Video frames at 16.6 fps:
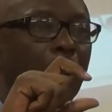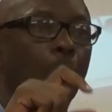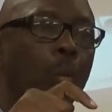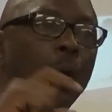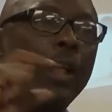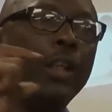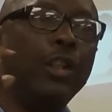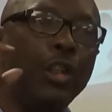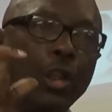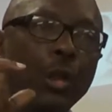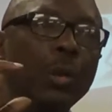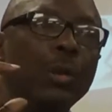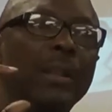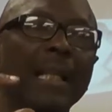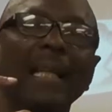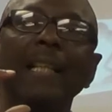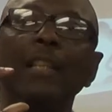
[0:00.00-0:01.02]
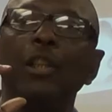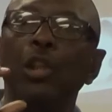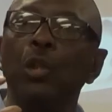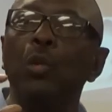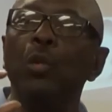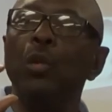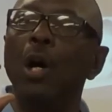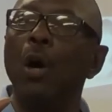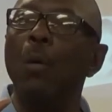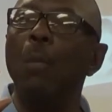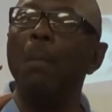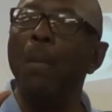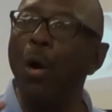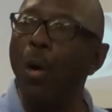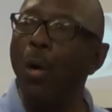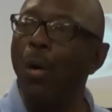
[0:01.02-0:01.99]
When you think you know
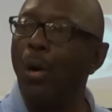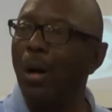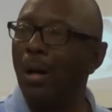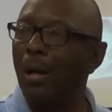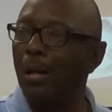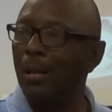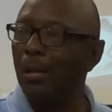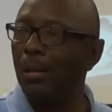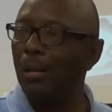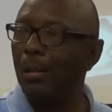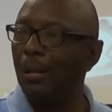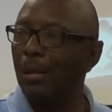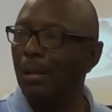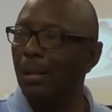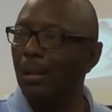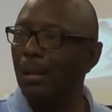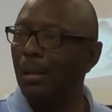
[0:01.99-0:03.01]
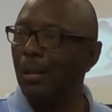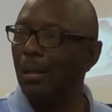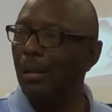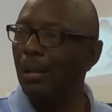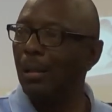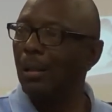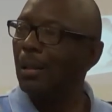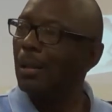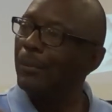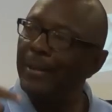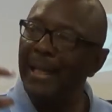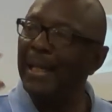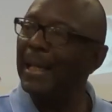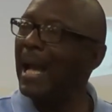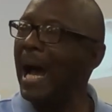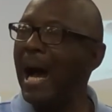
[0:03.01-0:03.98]
more
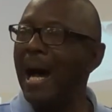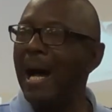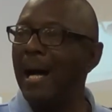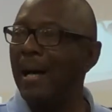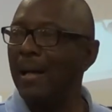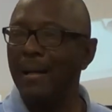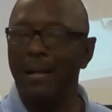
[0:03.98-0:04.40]
than God.